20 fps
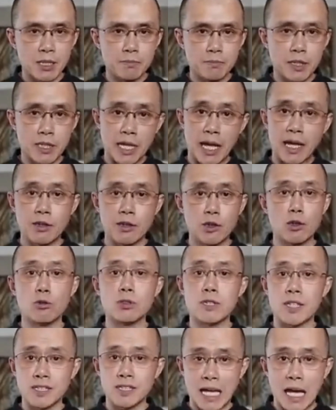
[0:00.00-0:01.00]
and
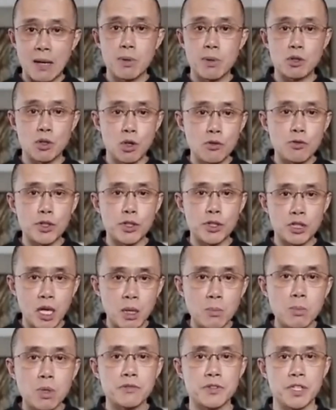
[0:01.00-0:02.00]
those things happen over a
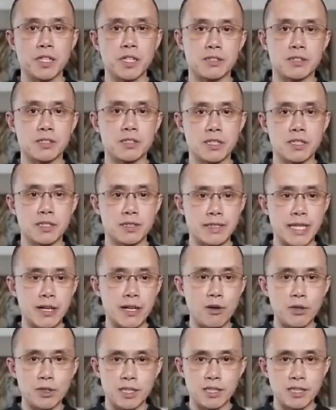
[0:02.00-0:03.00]
number of years,
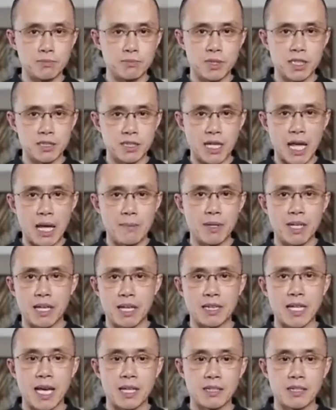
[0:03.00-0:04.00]
they all didn't just happen
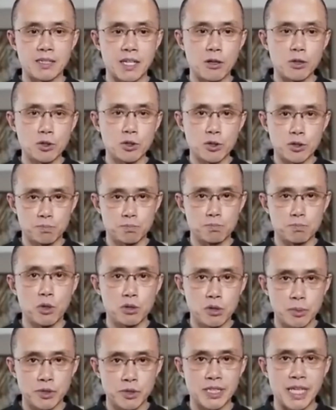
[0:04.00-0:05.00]
like that. They all took
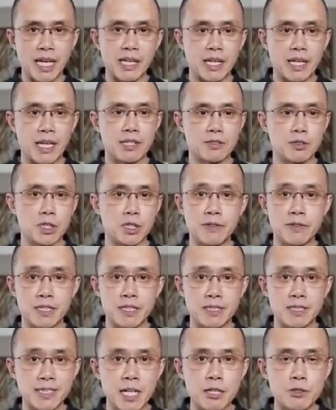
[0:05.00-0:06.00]
multiple decades or
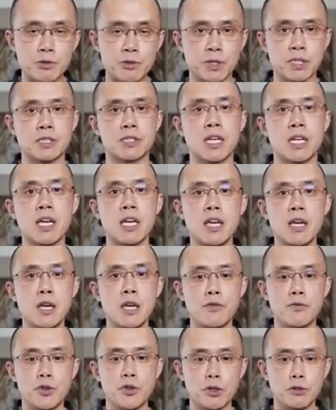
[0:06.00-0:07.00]
even centuries
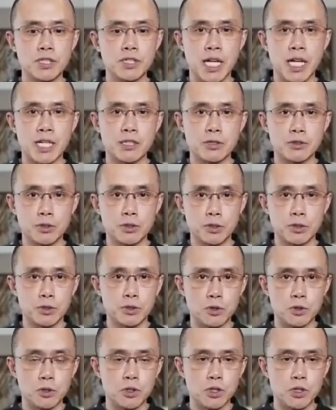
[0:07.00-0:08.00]
for those changes
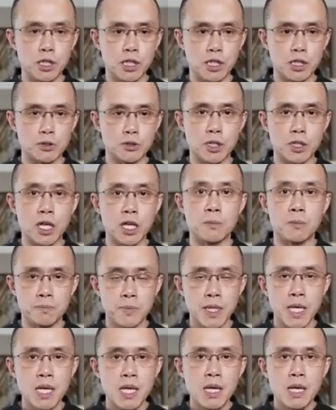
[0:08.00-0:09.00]
to come.